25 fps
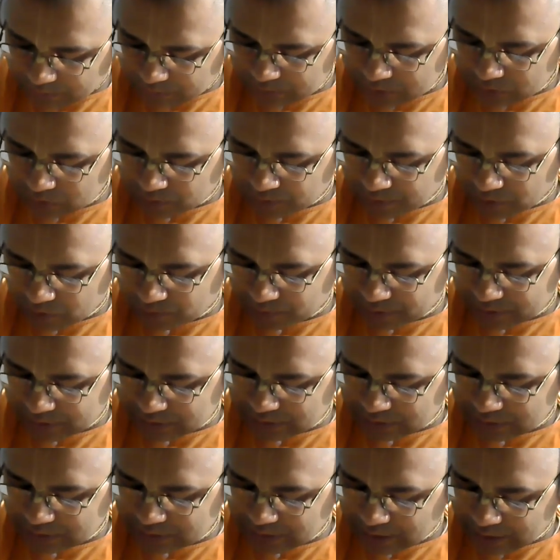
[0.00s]
so Prabhupada
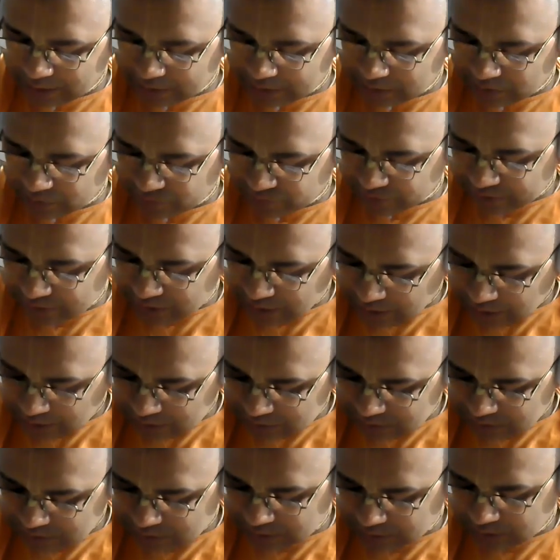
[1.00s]
says that in the
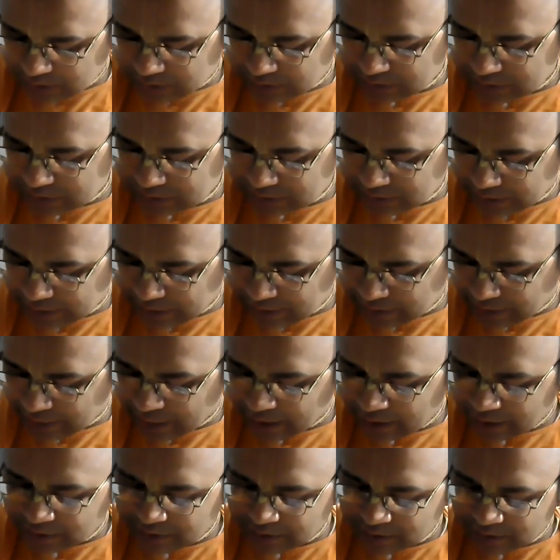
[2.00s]
Vedas, it is said
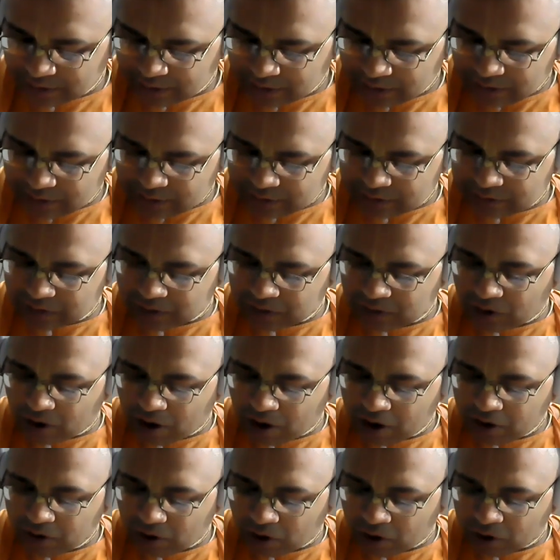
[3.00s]
that the
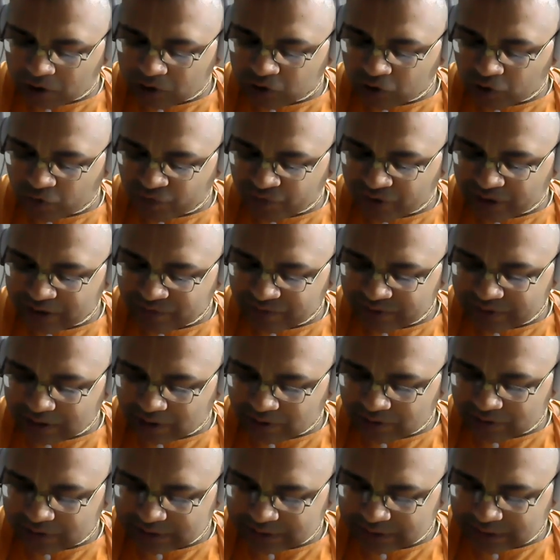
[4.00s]
Lord, although one
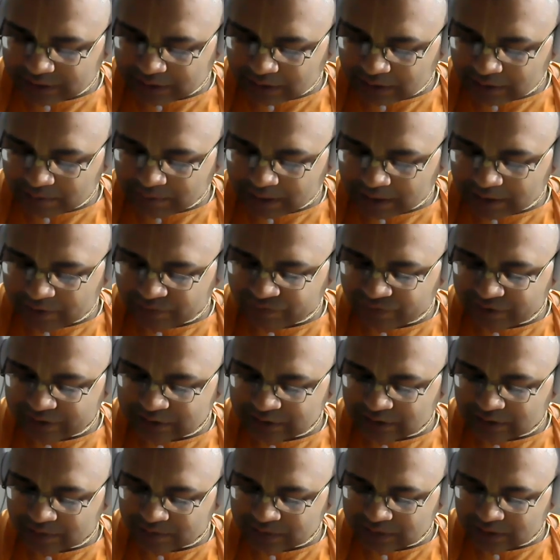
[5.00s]
without a second,
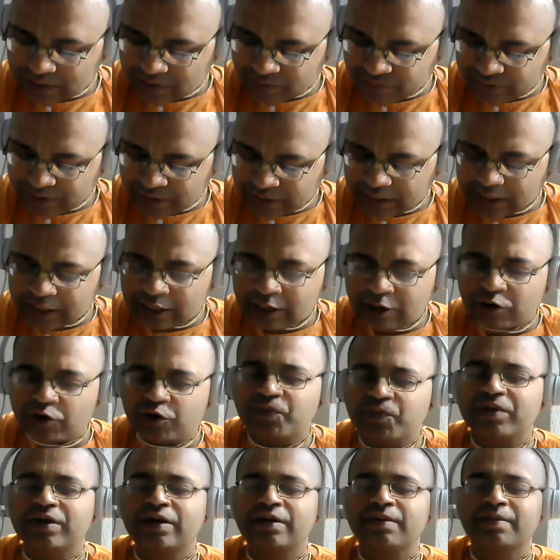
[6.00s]
manifests himself in
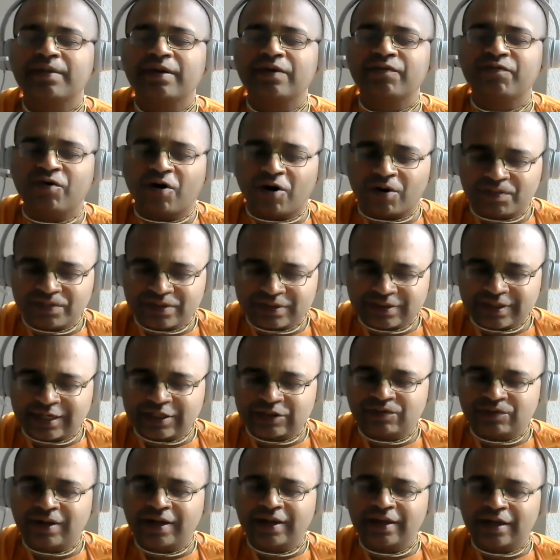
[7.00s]
innumerable forms.
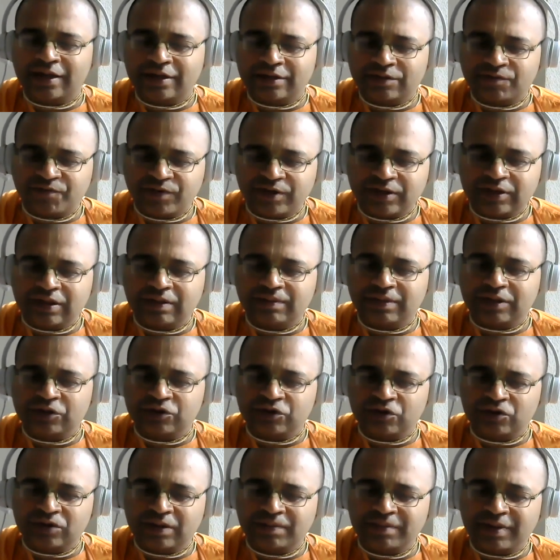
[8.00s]
That's why Advaitam,
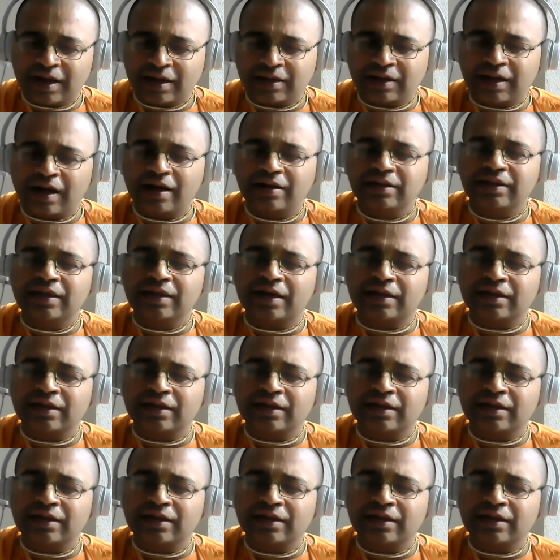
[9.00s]
Achyutam, Anadi,